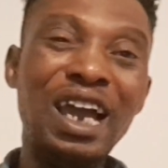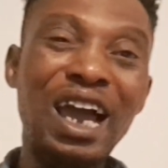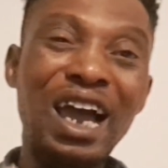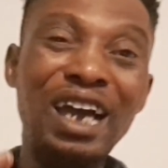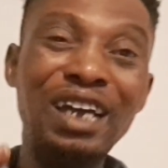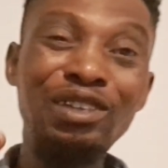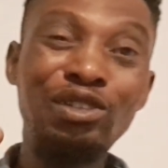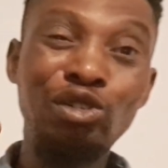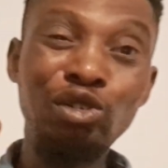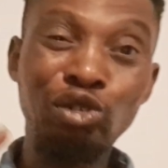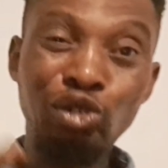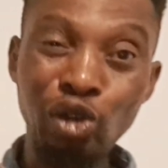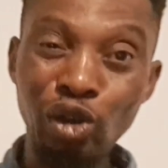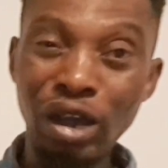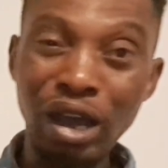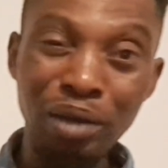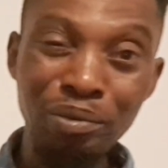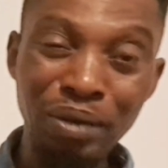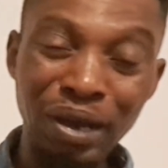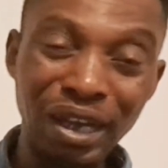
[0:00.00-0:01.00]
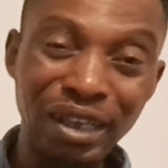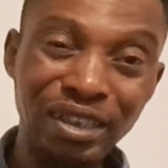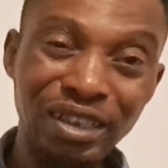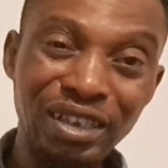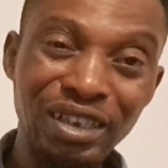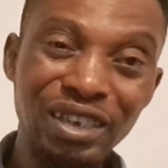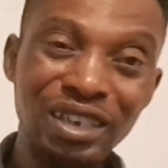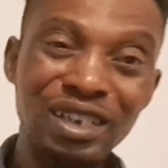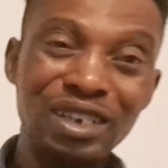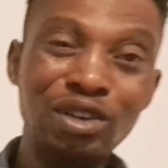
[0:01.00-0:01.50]
and to talk
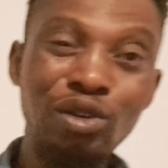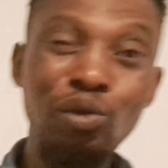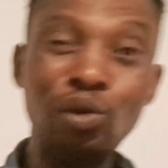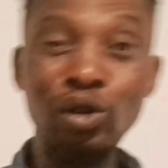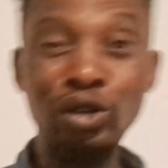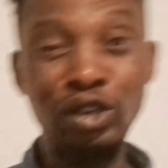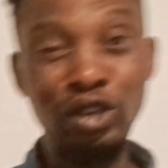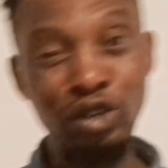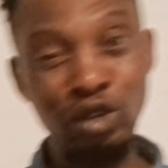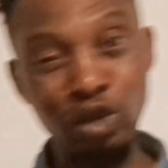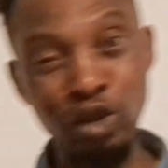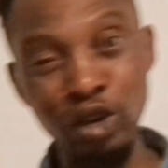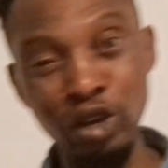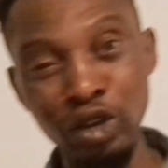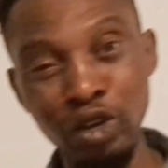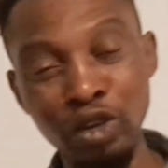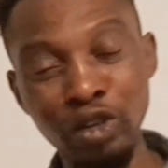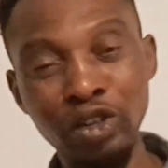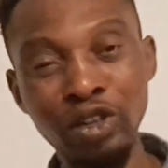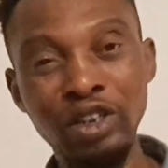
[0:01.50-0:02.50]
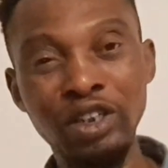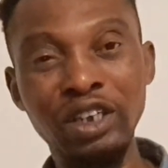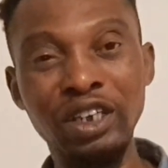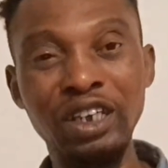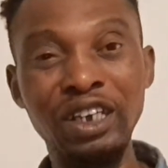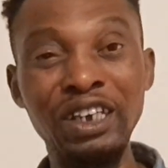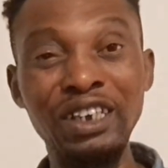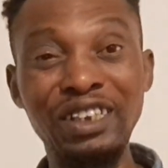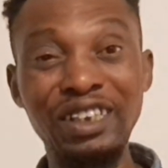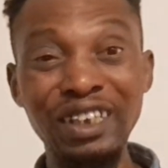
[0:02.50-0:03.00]
about what is going on.
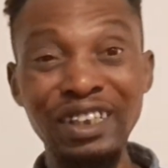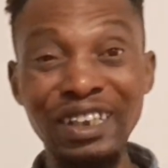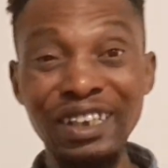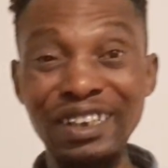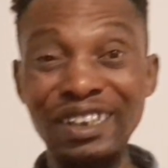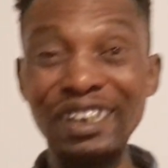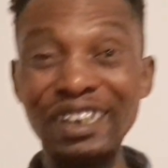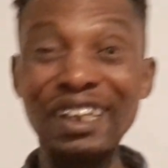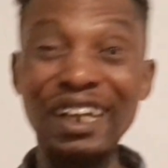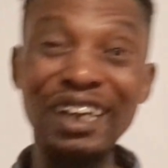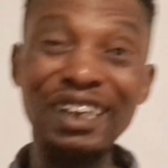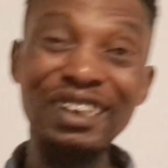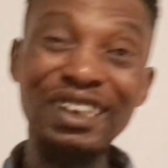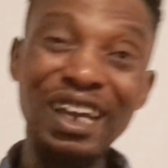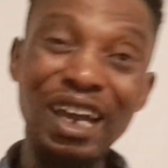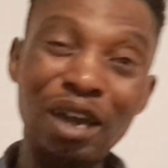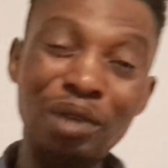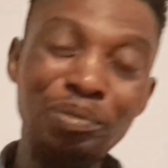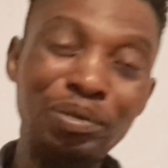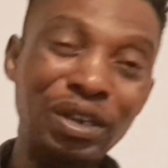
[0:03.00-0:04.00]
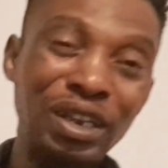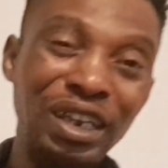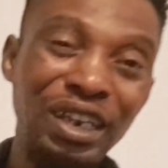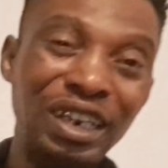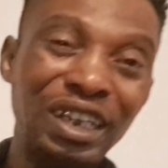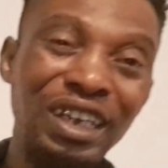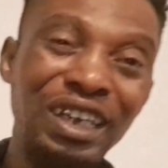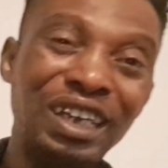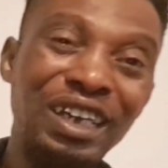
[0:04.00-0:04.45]
You see, this thing that is happening